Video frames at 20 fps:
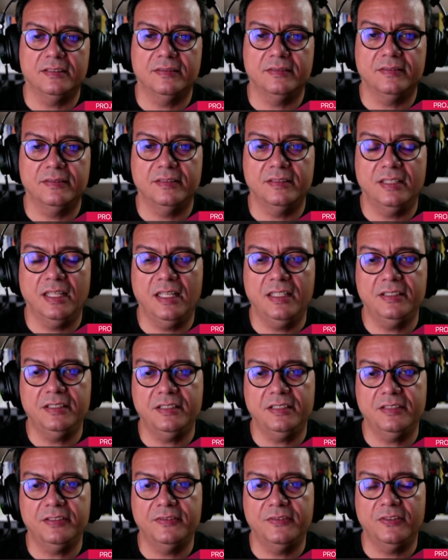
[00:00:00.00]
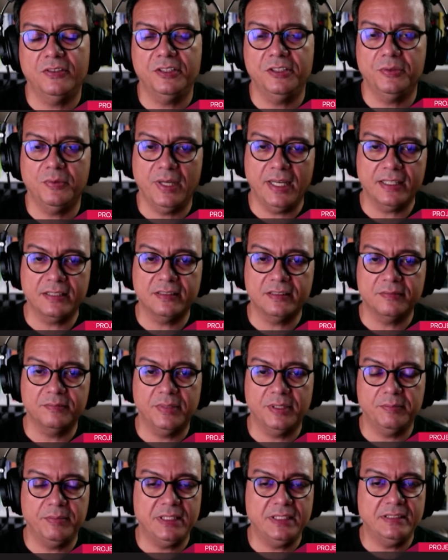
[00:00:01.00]
not just for UX,
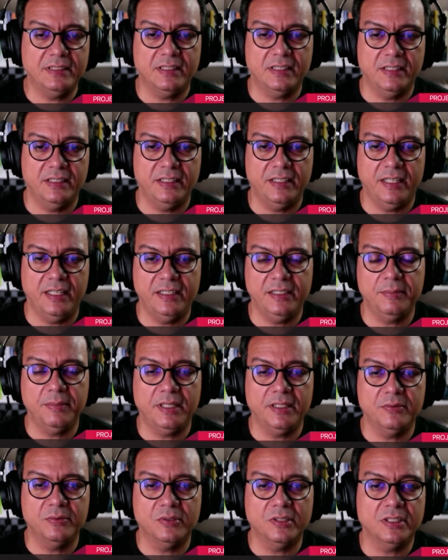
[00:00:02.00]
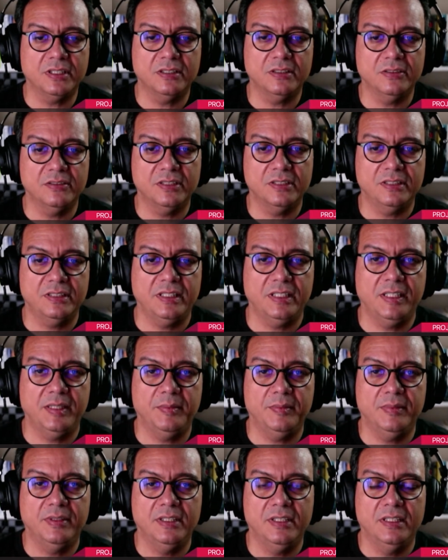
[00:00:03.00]
but basically anybody working on the
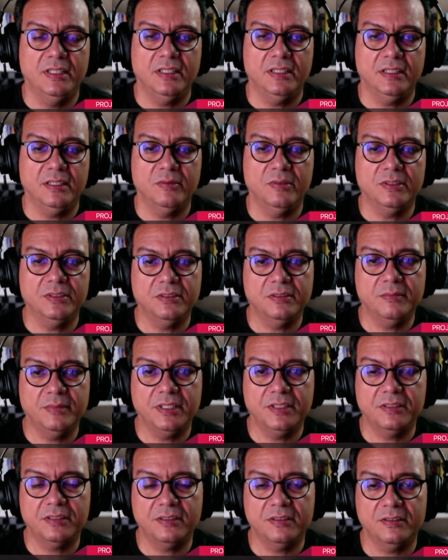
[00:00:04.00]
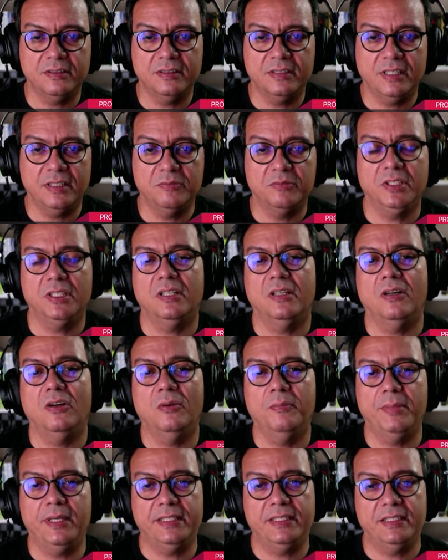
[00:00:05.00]
team that wants to make sure that we are all
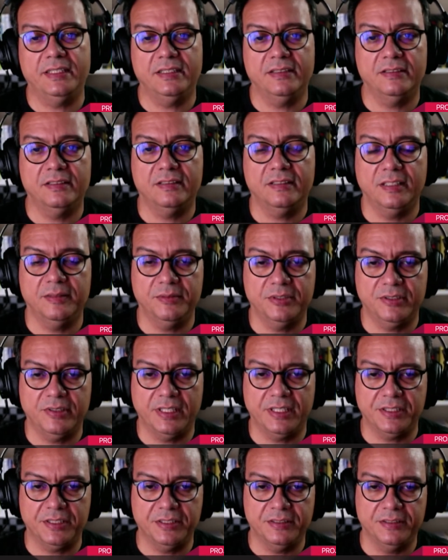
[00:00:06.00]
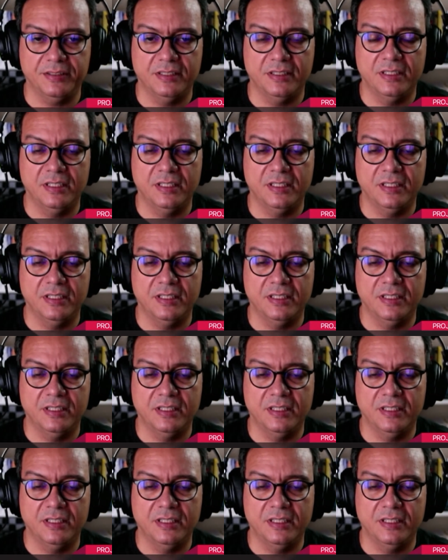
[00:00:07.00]
pedaling in the same direction.